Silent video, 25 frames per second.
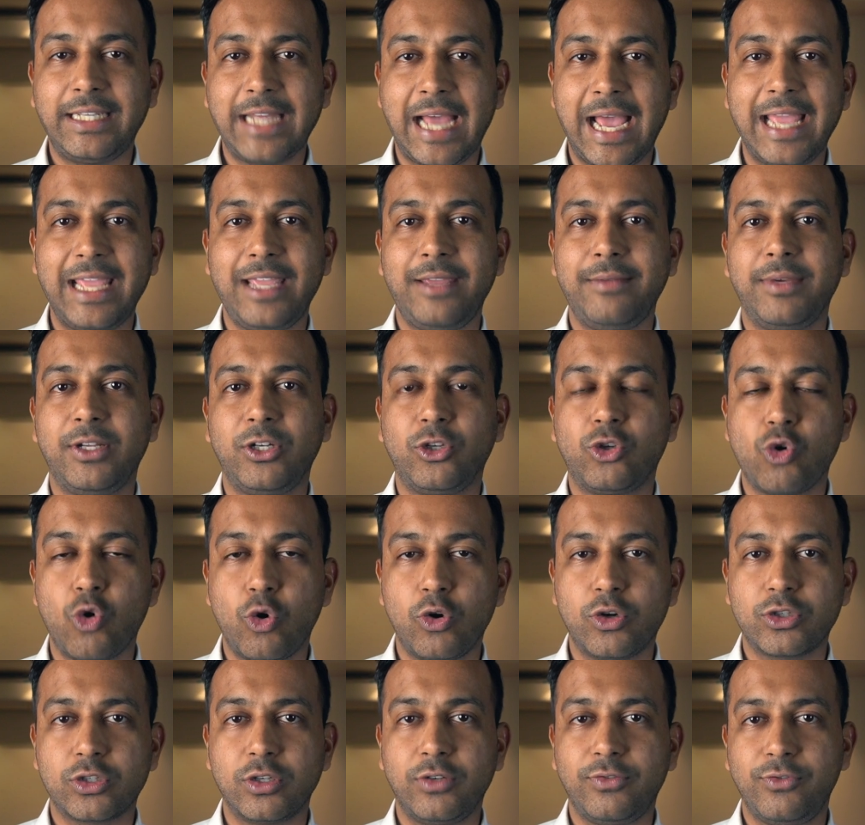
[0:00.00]
time in
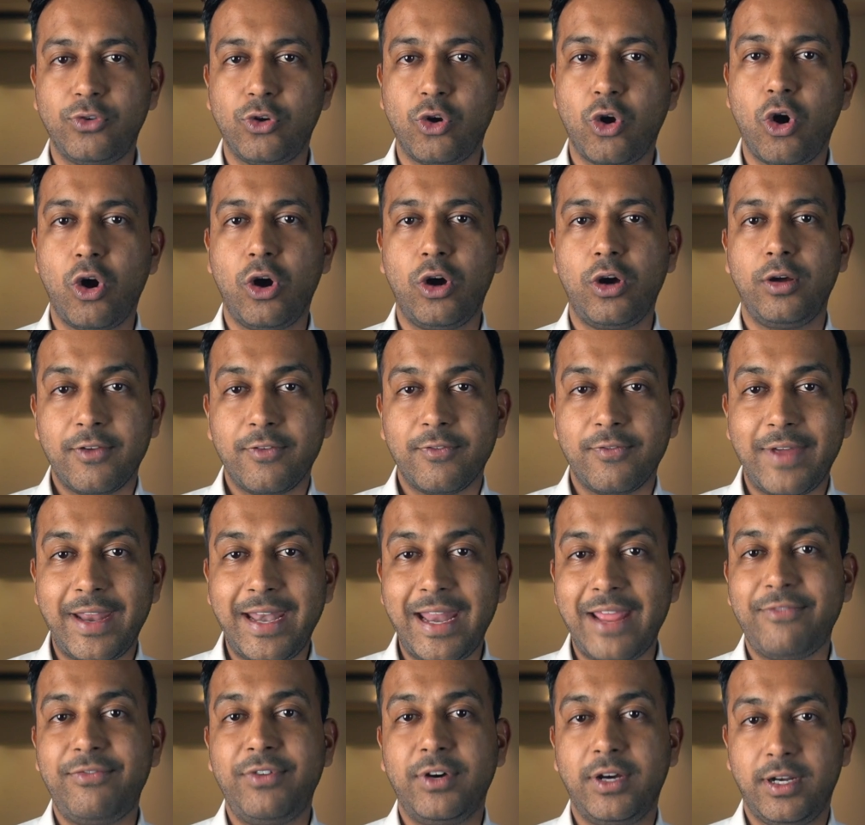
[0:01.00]
courts of law,
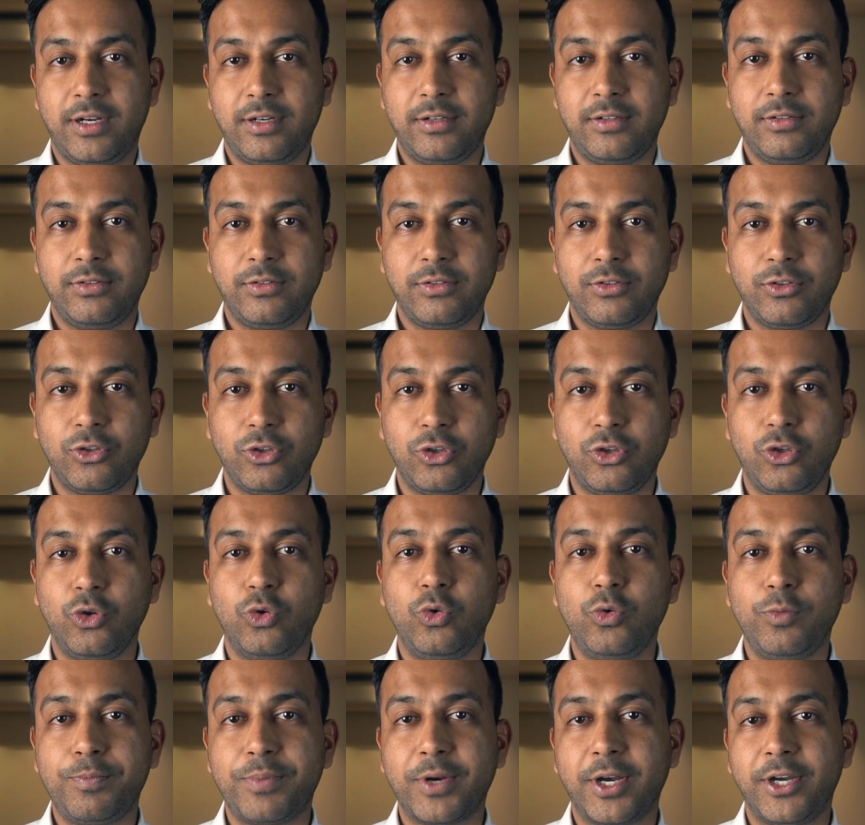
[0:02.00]
whenever
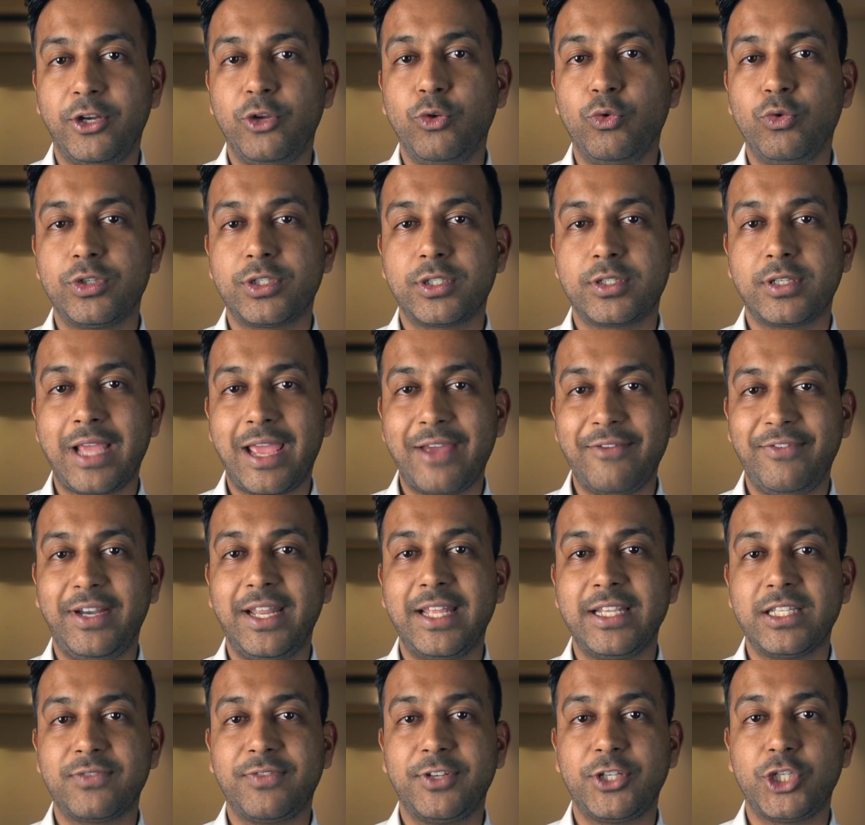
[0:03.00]
you produce
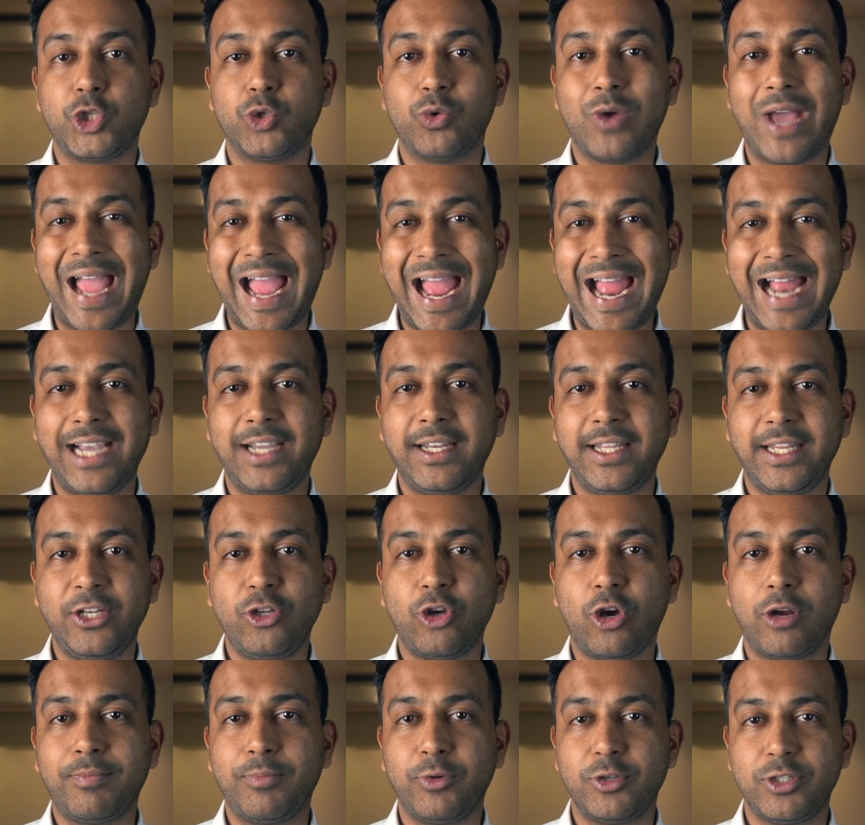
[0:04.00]
evidence which you had in
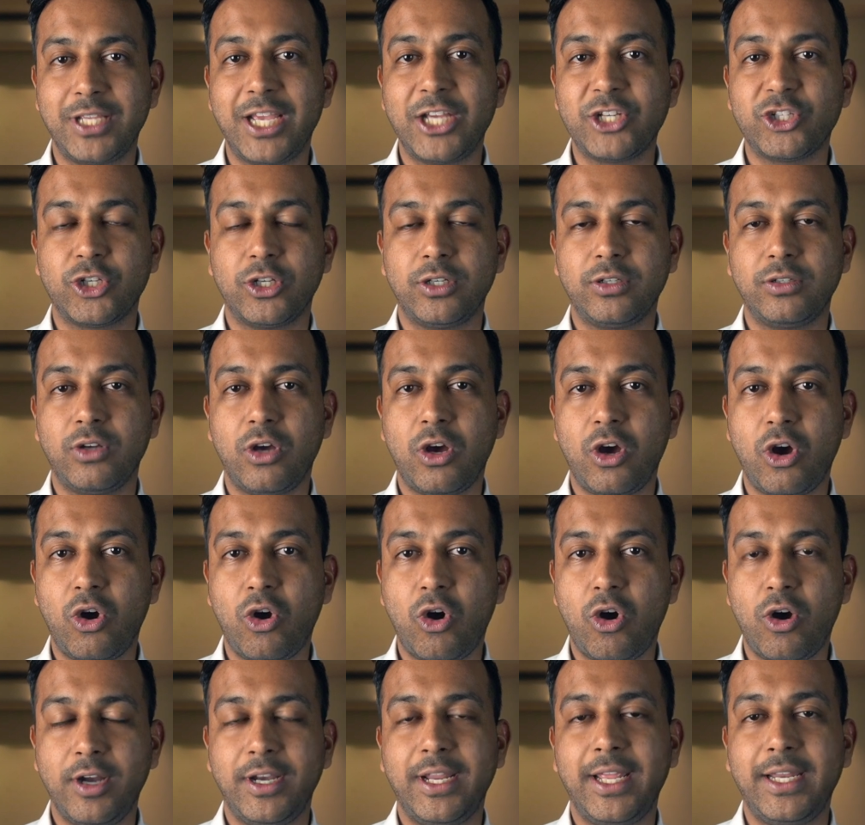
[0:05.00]
your possession
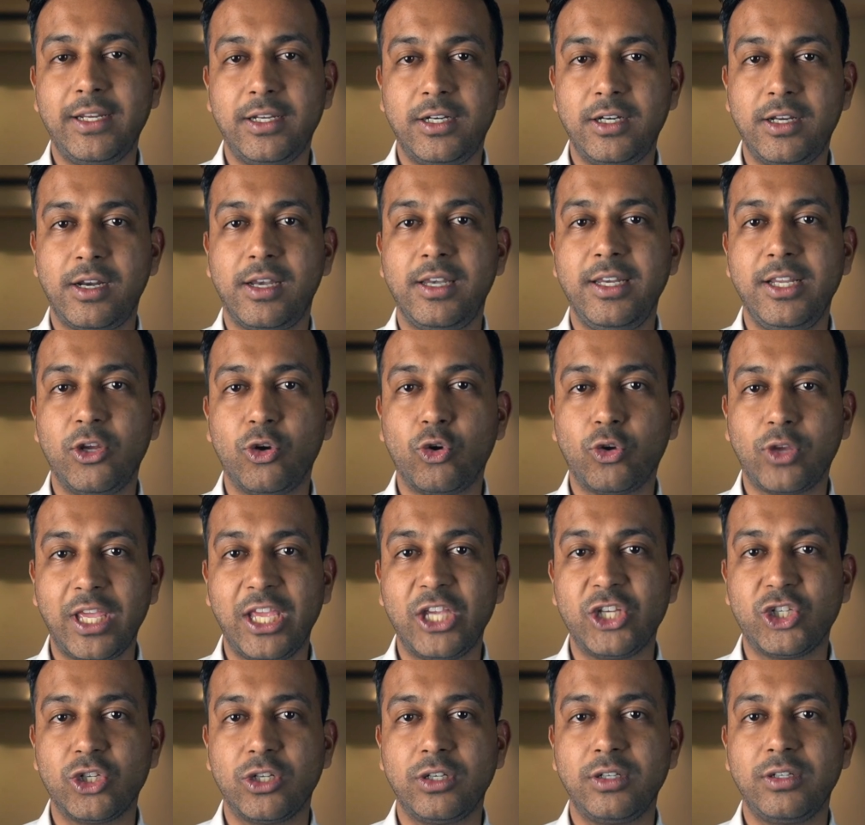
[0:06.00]
on an earlier
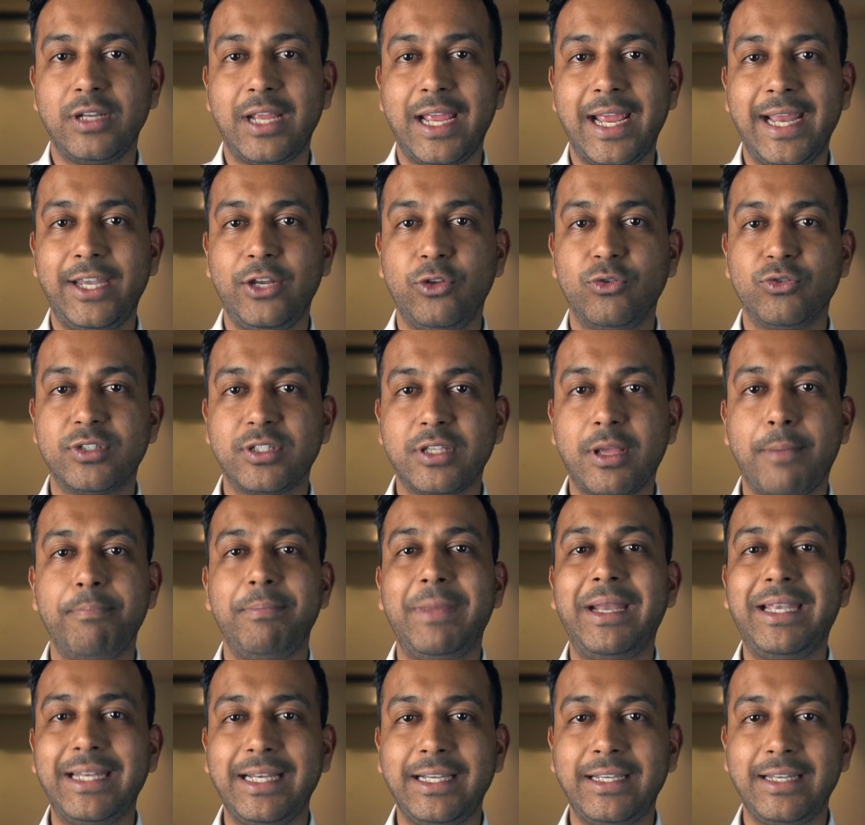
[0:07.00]
occasion and you
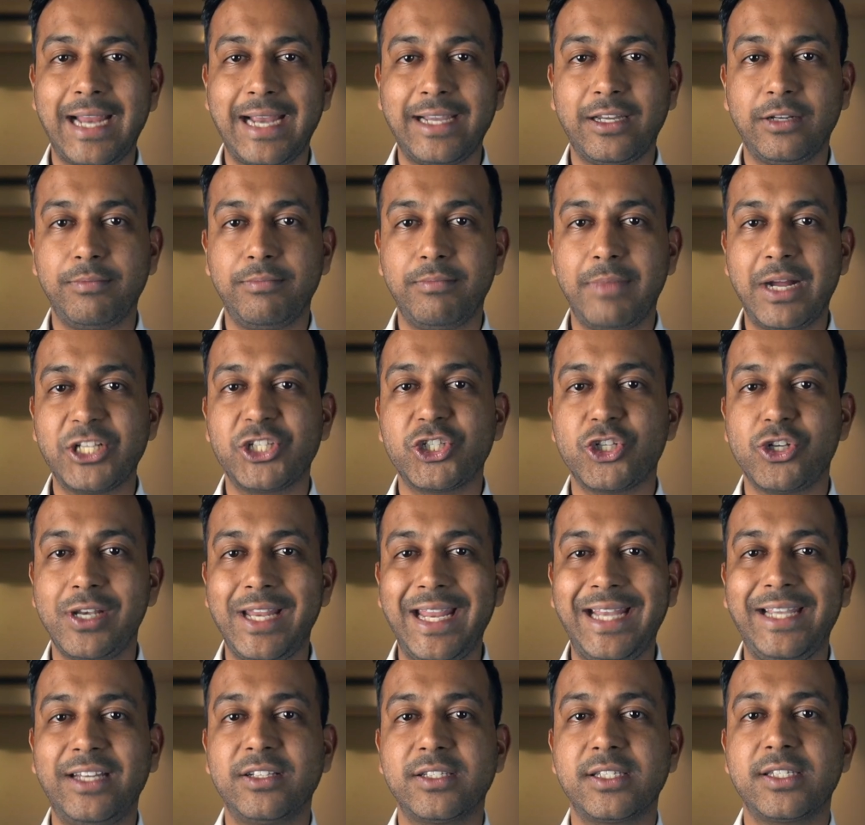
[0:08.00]
submit it at a much
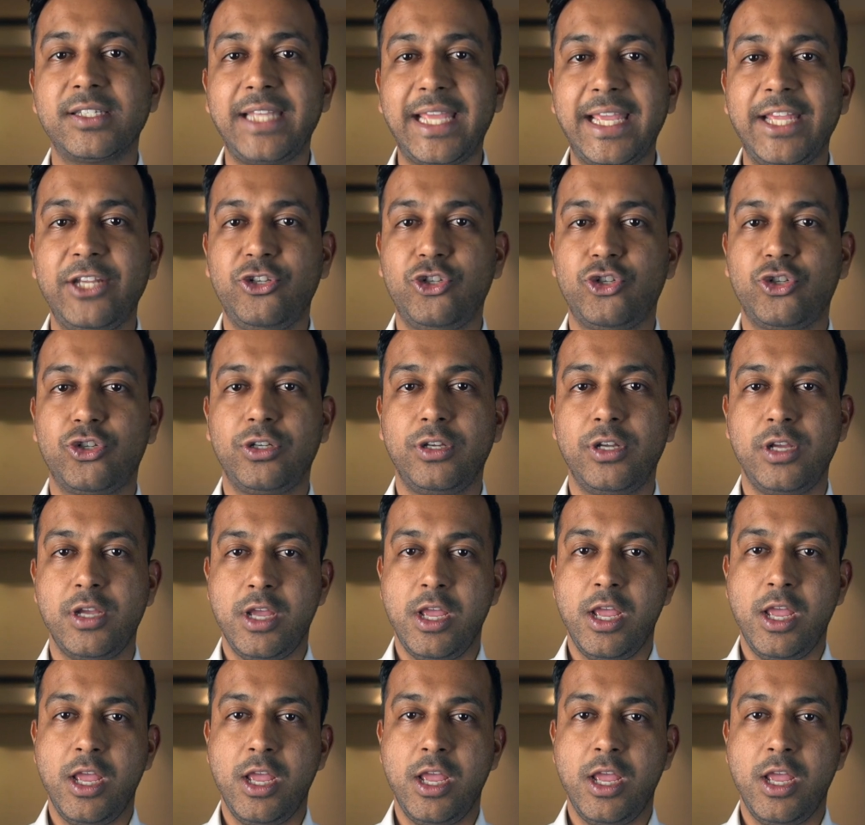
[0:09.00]
later stage,